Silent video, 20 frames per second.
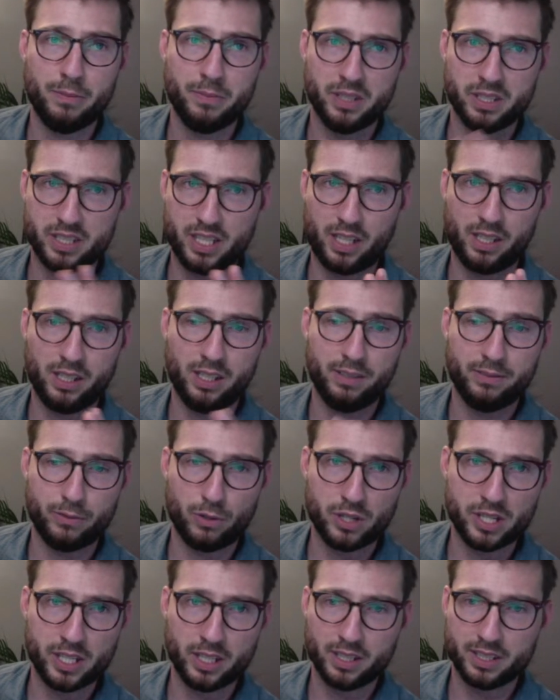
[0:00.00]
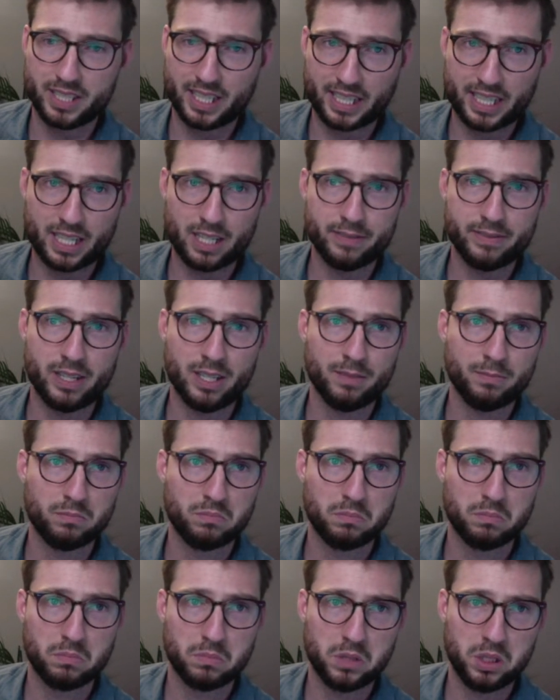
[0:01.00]
They'll settle it for you. They'll take care of you.
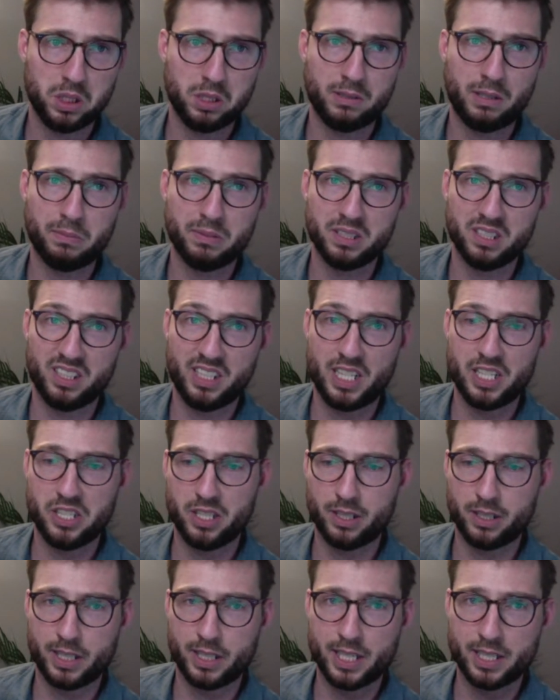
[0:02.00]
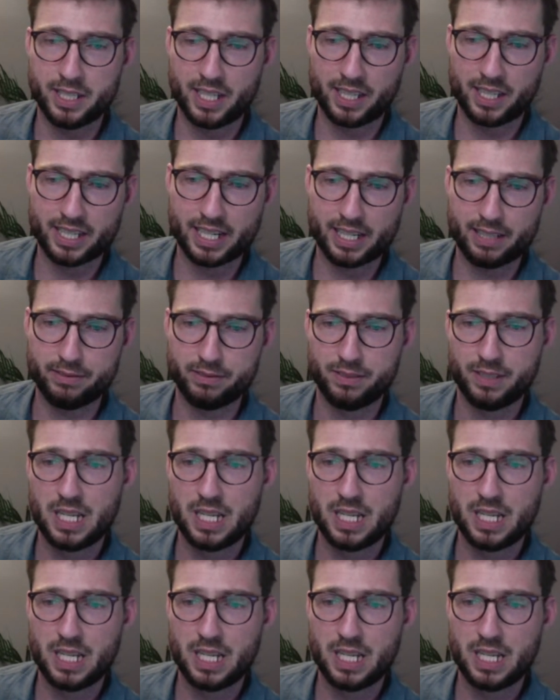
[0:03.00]
Total representation will get you taken care of.